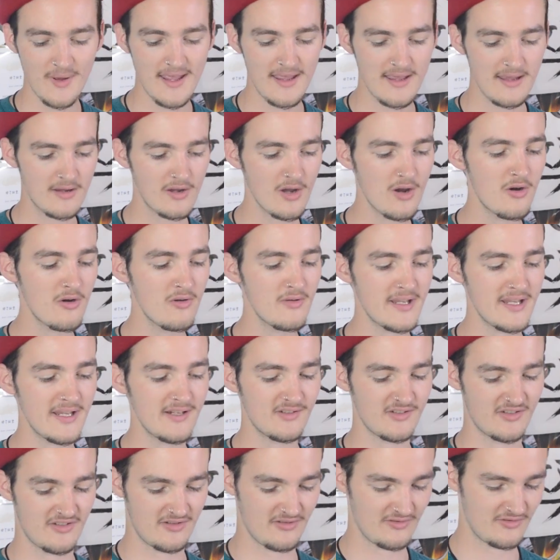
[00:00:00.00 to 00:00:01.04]
E Ikou,
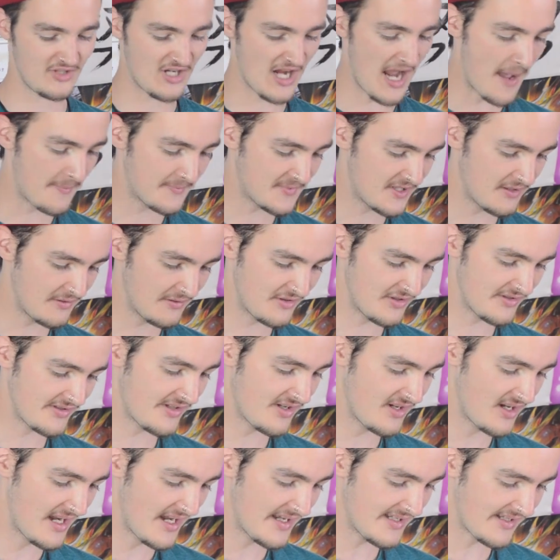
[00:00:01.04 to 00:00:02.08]
each chapter, just
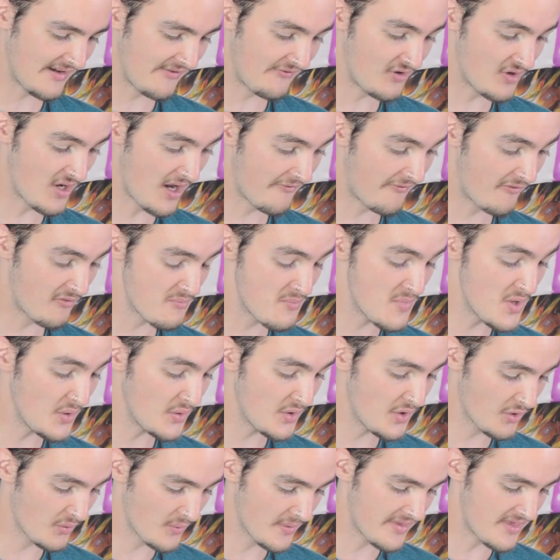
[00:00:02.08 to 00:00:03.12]
so you guys, if you're not
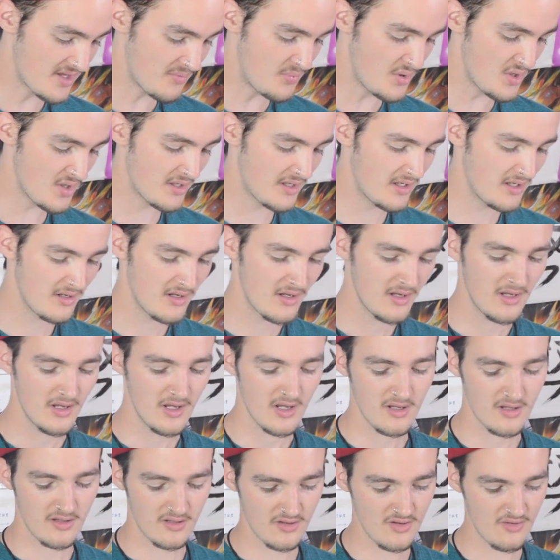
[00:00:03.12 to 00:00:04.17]
familiar with the book,
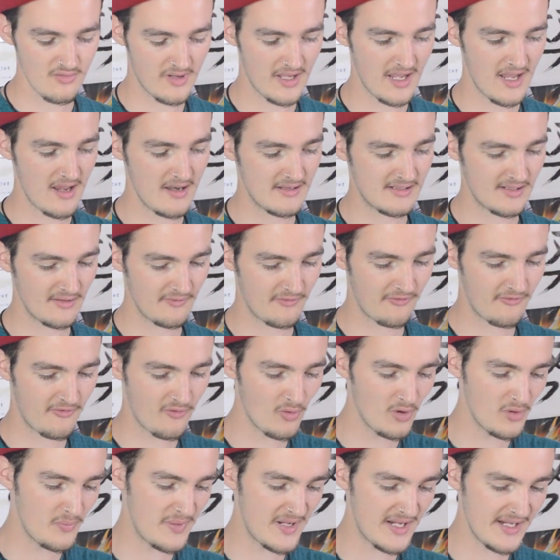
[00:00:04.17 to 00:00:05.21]
you get
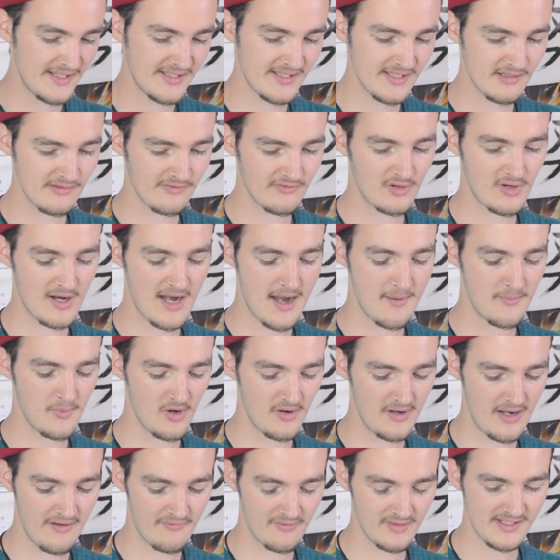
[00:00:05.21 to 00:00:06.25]
4 pieces of
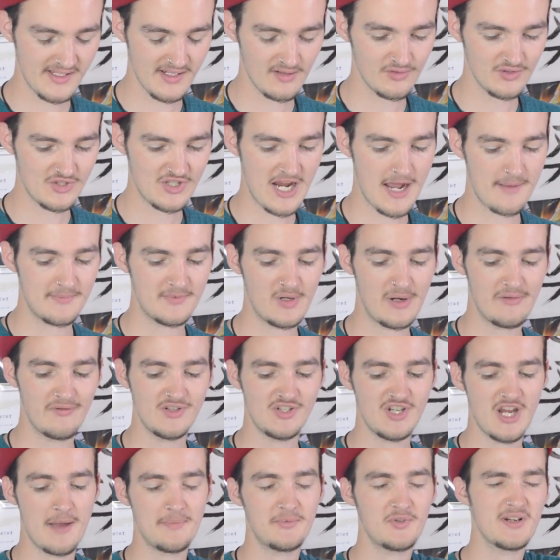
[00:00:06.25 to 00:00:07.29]
grammar in every single chapter. Every
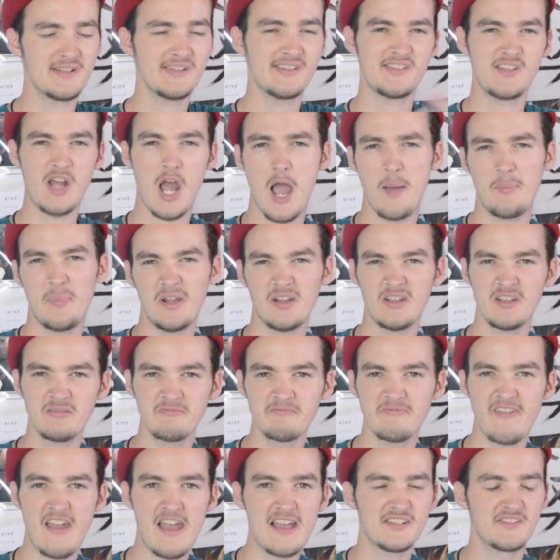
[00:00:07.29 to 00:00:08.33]
chapter has a topic:
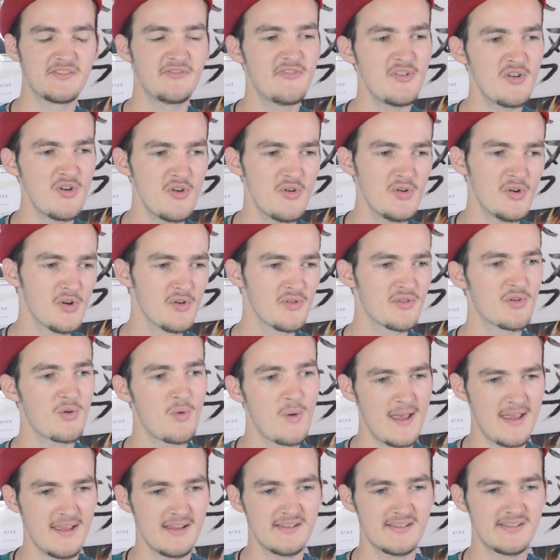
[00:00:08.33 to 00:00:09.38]
fast food,
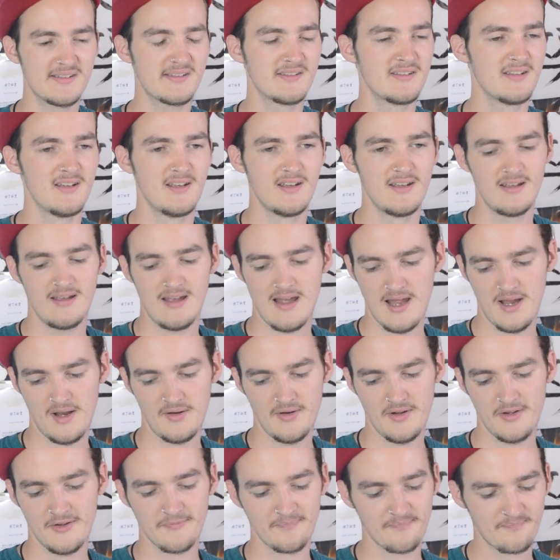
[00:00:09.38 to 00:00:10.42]
earthquakes, I don't
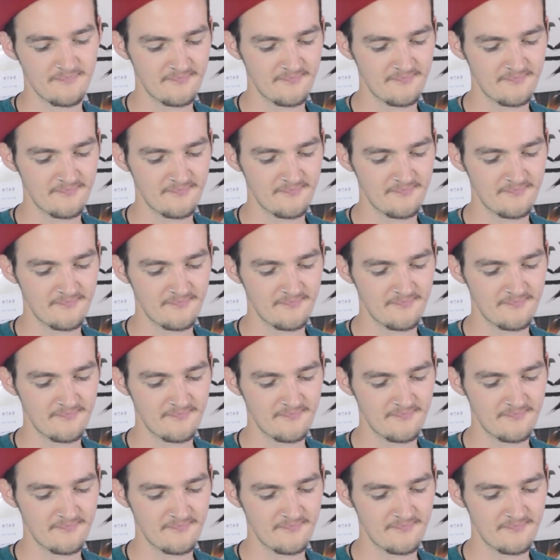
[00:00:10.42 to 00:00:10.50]
know,